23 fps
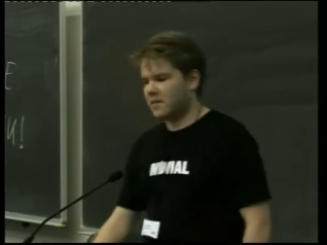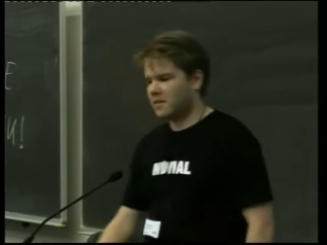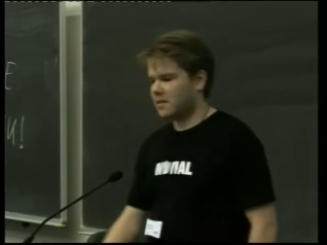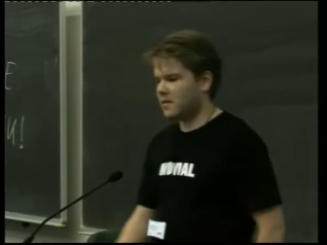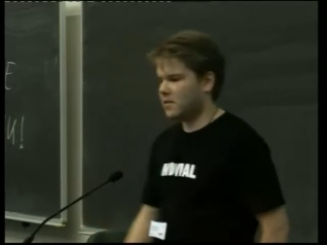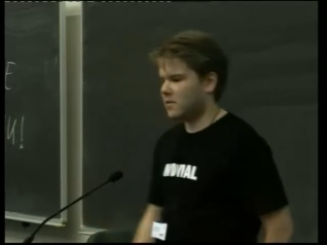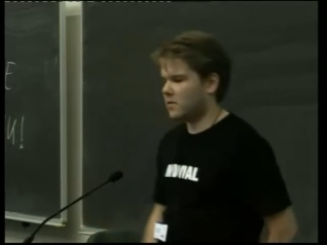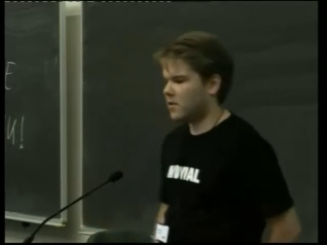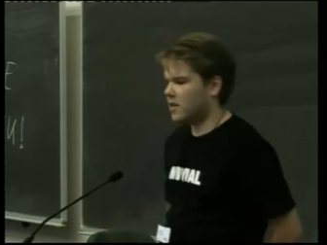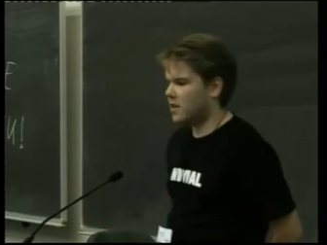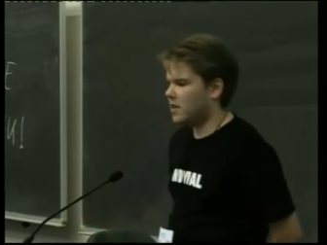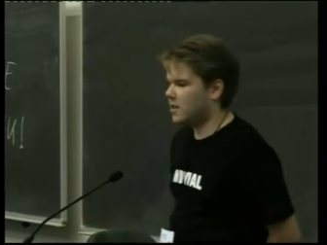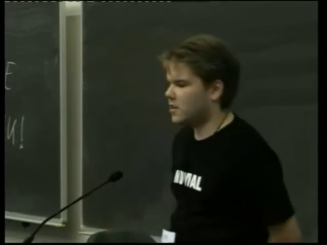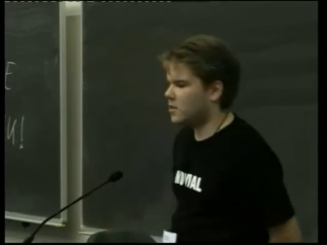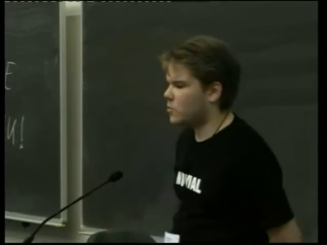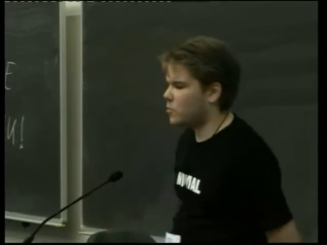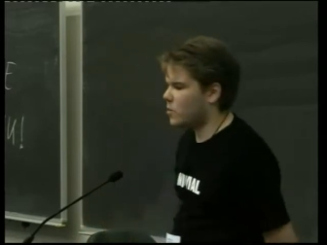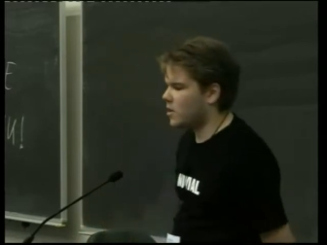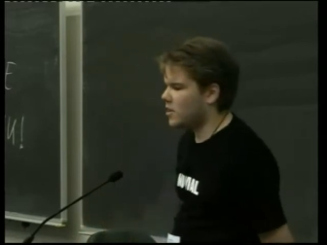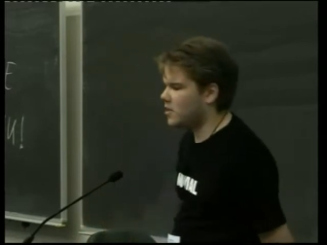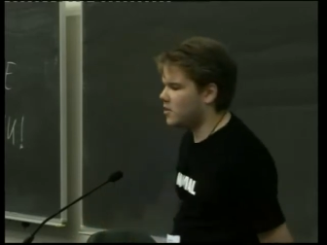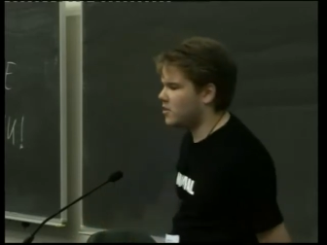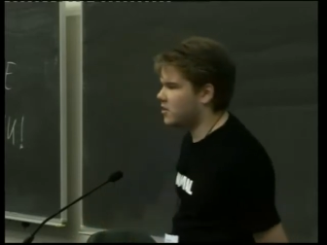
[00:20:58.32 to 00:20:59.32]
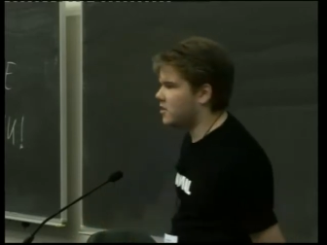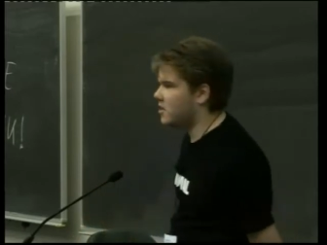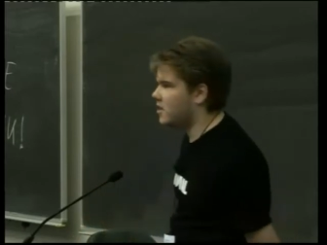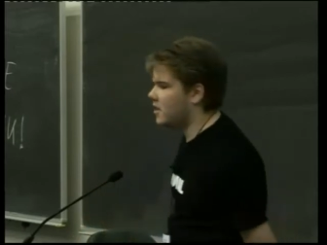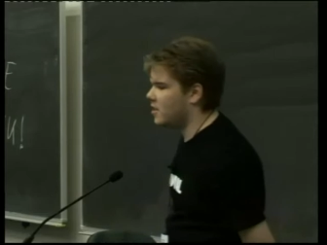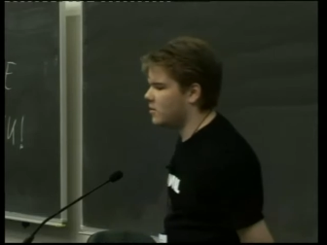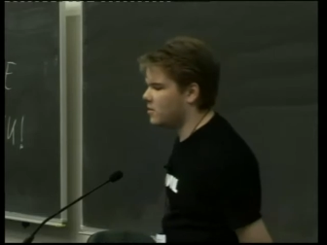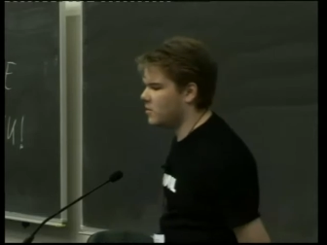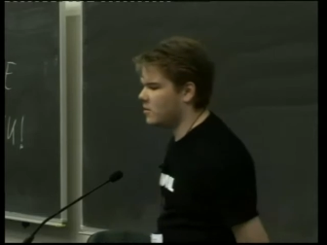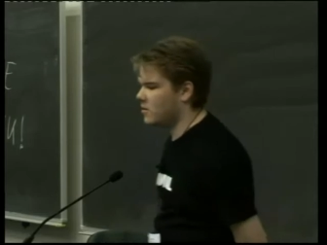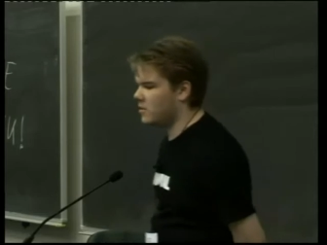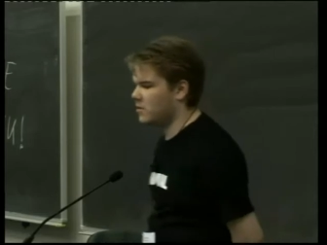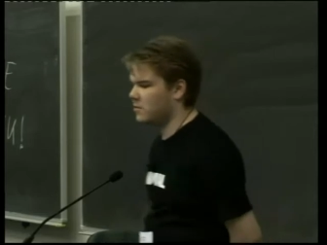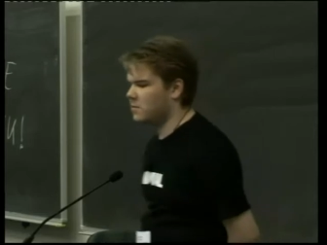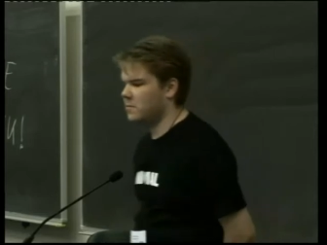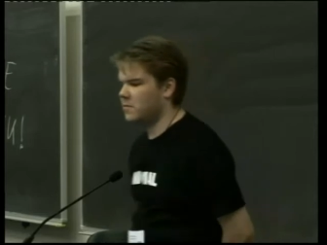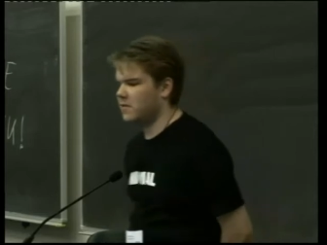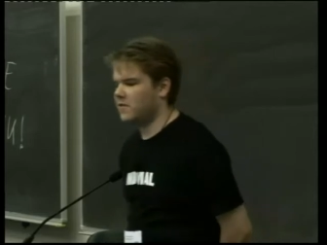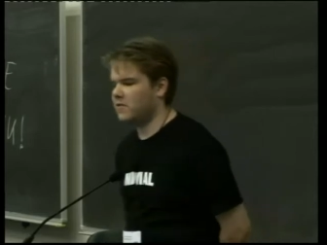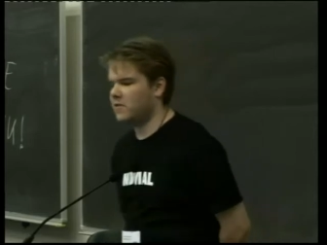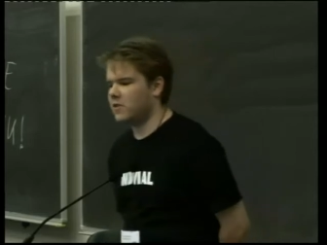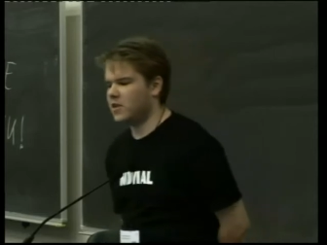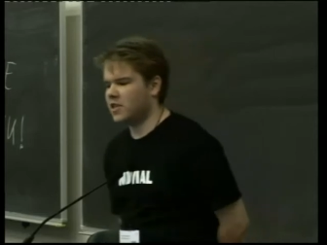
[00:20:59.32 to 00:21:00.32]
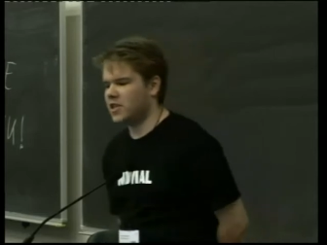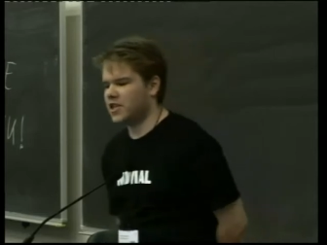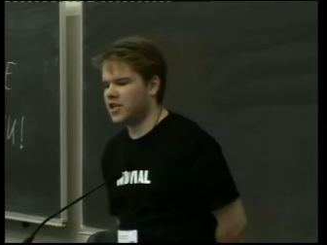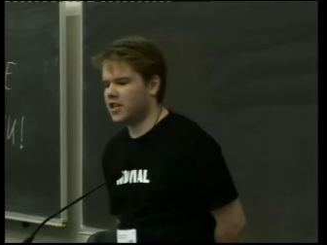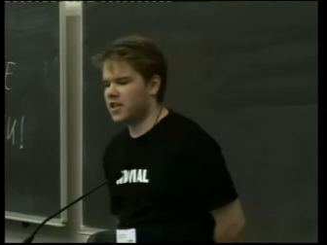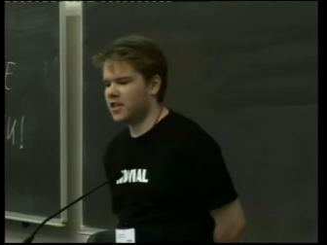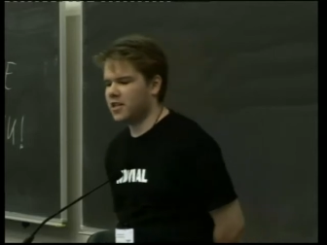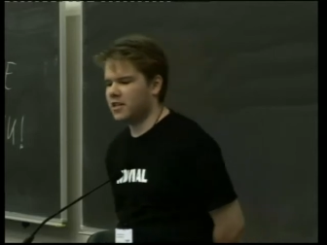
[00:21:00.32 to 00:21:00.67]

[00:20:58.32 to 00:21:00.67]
you can ask questions now, or if you are shy,